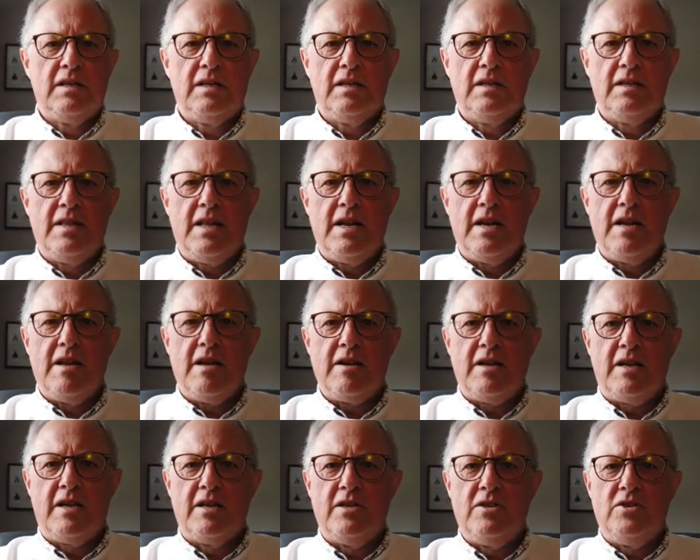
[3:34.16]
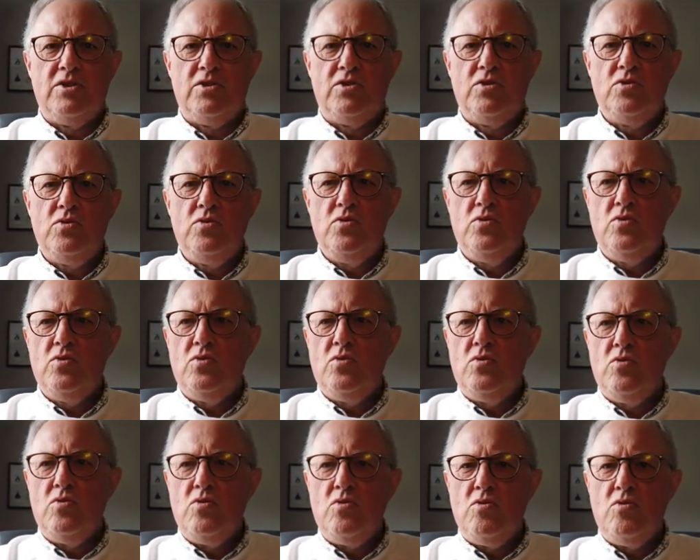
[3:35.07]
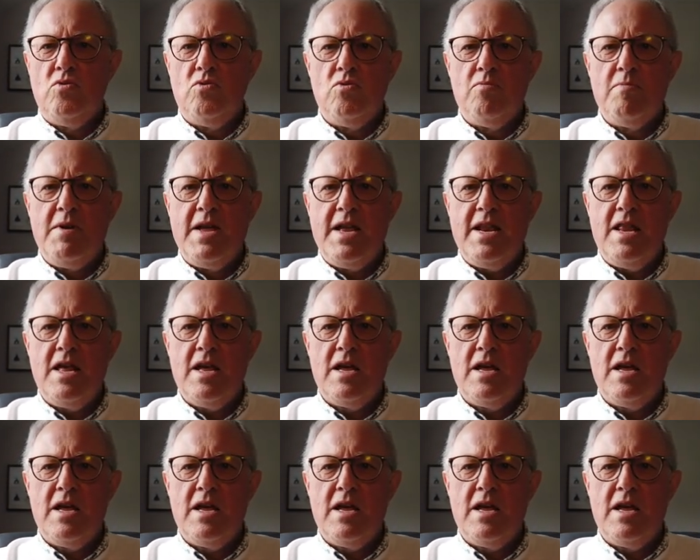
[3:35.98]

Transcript: And then I can zoom in.